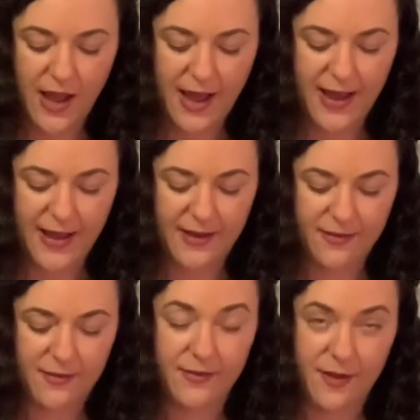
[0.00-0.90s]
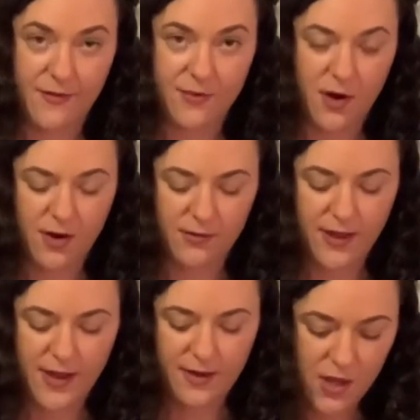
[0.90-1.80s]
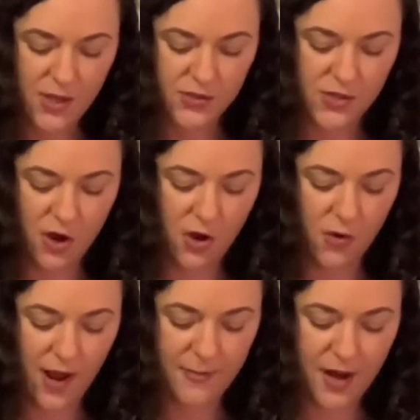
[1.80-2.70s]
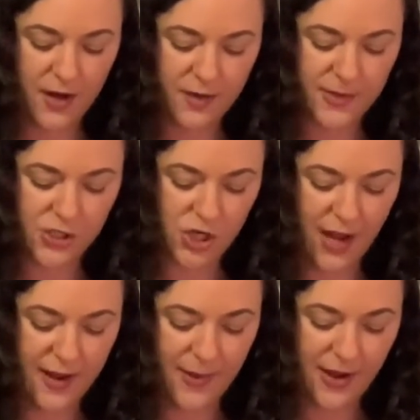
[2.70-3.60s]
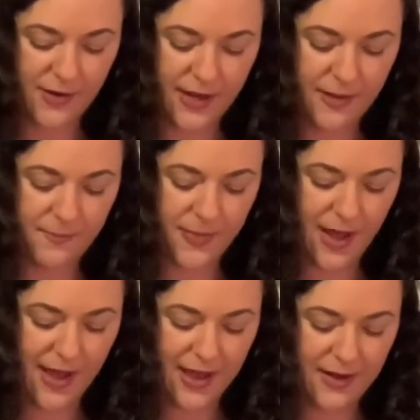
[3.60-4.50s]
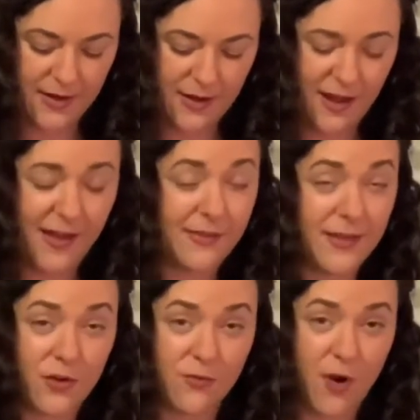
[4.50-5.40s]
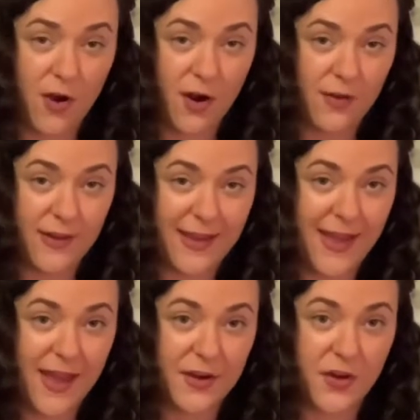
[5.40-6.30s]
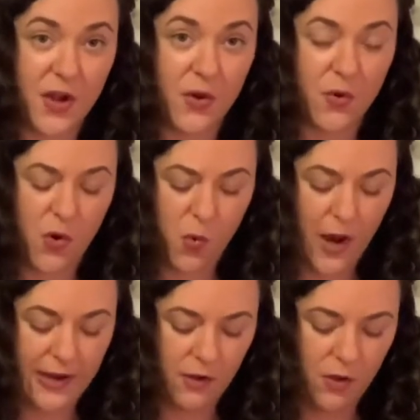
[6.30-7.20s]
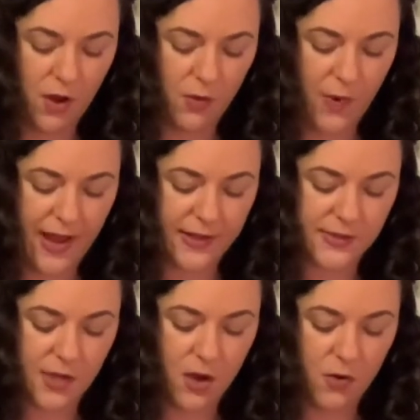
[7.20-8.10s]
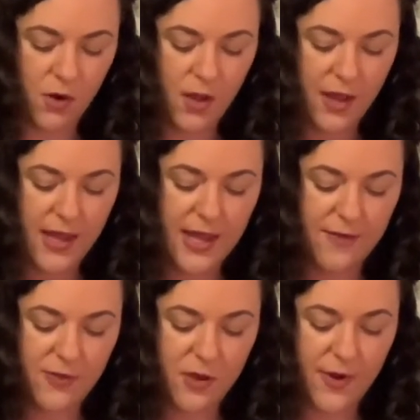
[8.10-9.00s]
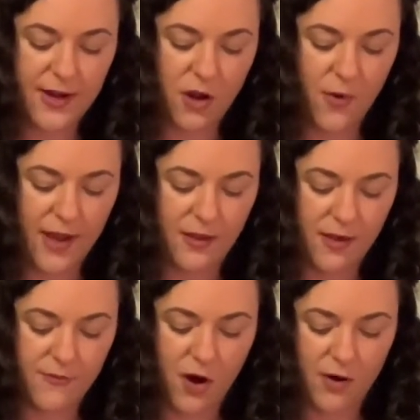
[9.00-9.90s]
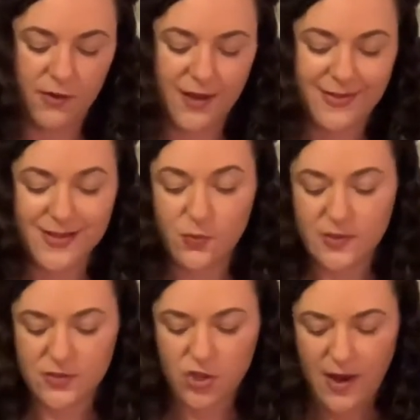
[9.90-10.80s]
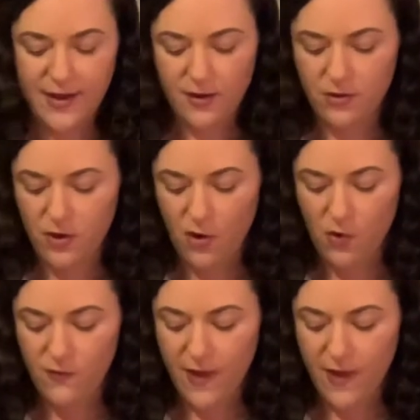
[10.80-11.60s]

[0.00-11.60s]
I love garlic, so I'm not going to be shy about it, but a little raw garlic can go quite a long way. So even though I know I love garlic, this was a giant clove.